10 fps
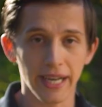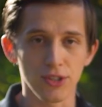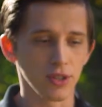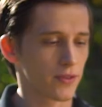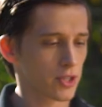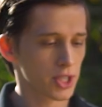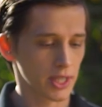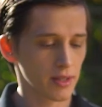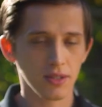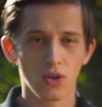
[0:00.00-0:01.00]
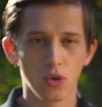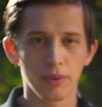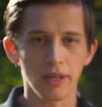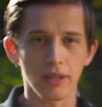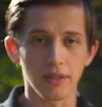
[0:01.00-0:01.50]
guys, so the first telescope
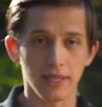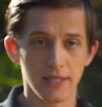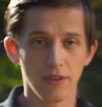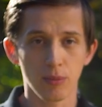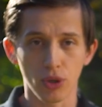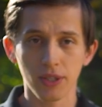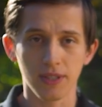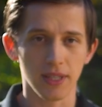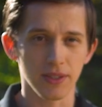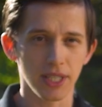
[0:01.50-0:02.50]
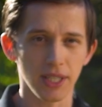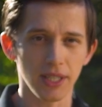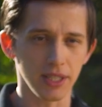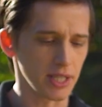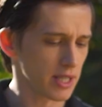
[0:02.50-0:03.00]
is SvBony
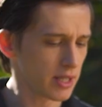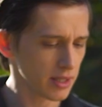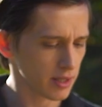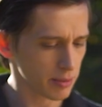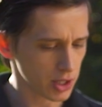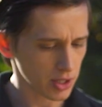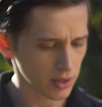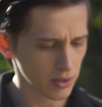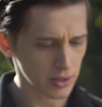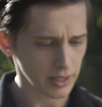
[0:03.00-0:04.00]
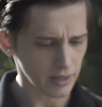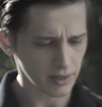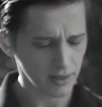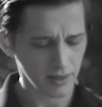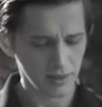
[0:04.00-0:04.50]
70ED, in particular...
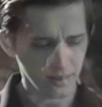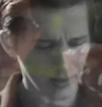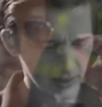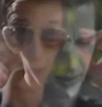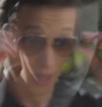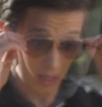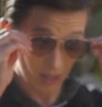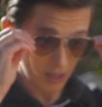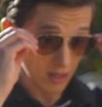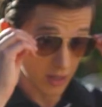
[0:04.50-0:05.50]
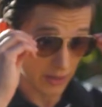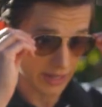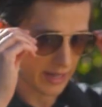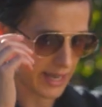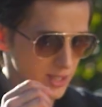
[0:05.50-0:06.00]

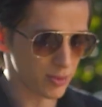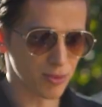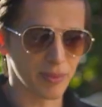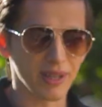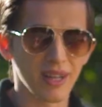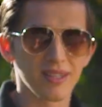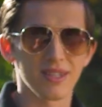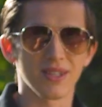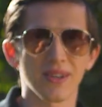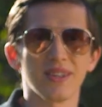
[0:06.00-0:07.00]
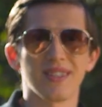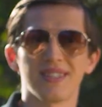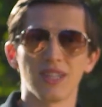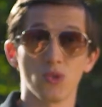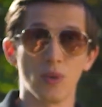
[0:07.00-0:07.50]
Alright, had to put my glasses on because the
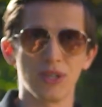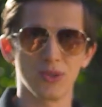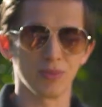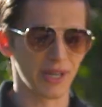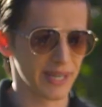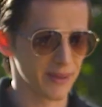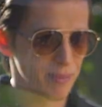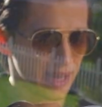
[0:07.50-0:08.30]
sun's way too bright.